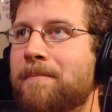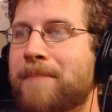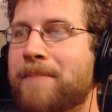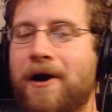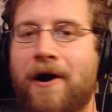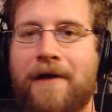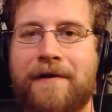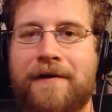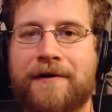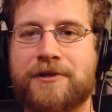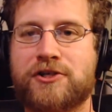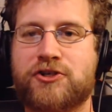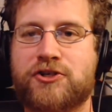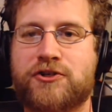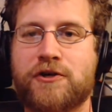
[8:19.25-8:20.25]
are there
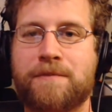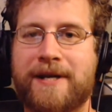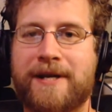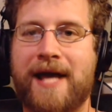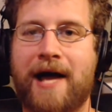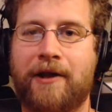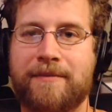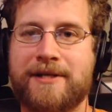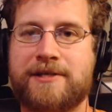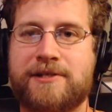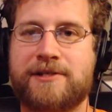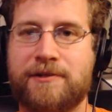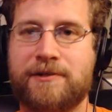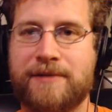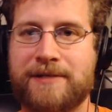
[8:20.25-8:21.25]
stupid elements
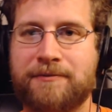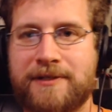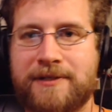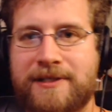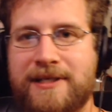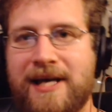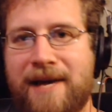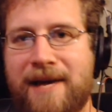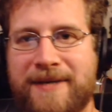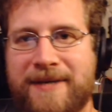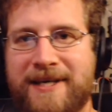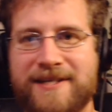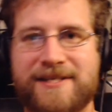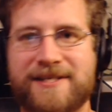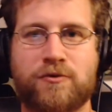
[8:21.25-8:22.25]
to it? Well, yeah,
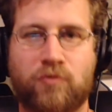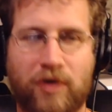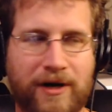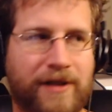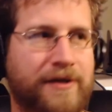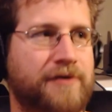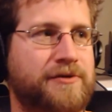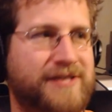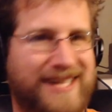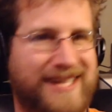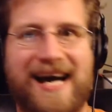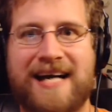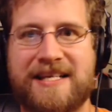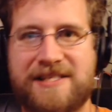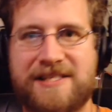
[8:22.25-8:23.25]
because it's one of those
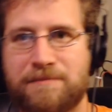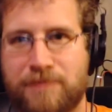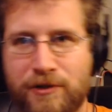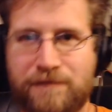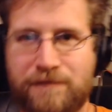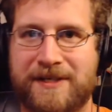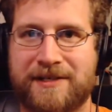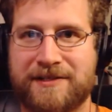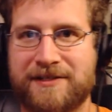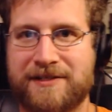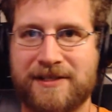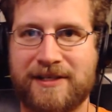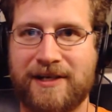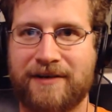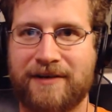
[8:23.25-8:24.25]
kinds of
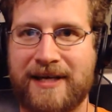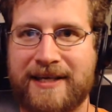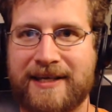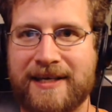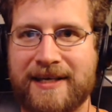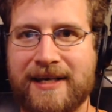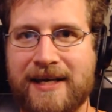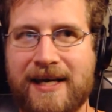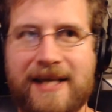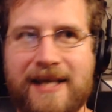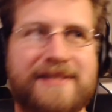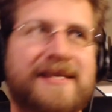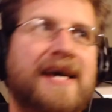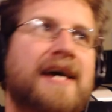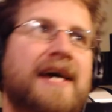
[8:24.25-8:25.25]
movies, like
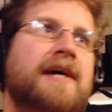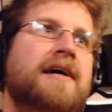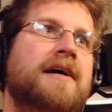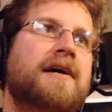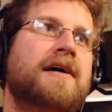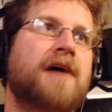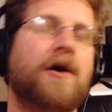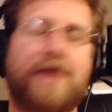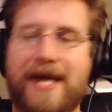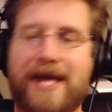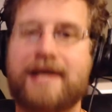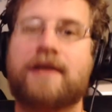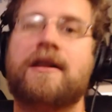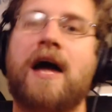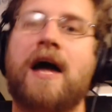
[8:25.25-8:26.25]
it. Okay.
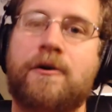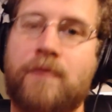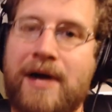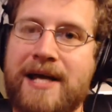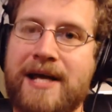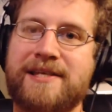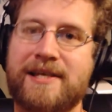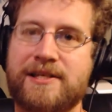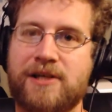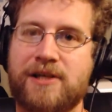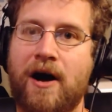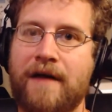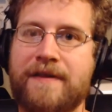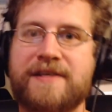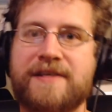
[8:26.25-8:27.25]
In a lot of ways, it's
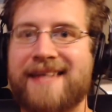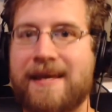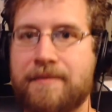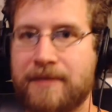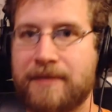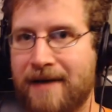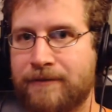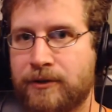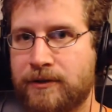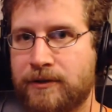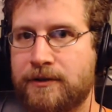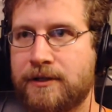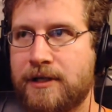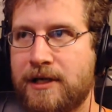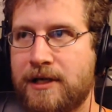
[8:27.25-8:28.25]
on the same
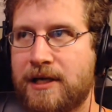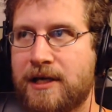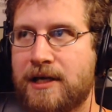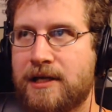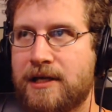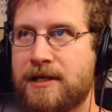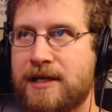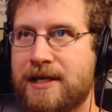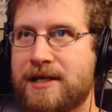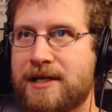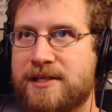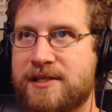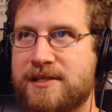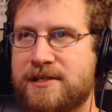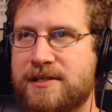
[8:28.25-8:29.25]
level in
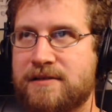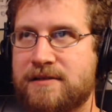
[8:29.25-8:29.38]
its